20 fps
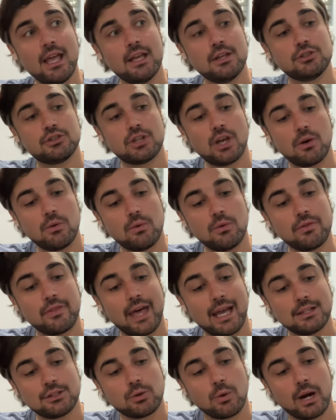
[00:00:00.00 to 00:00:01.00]
So
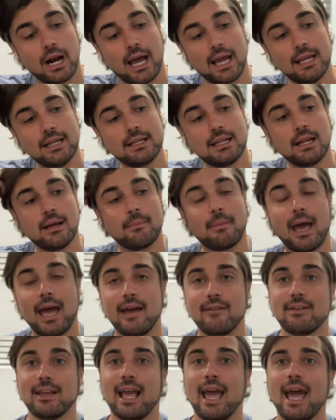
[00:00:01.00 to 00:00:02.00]
that's what I ended up
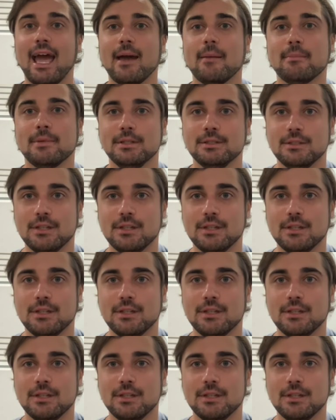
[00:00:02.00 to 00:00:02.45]
having happen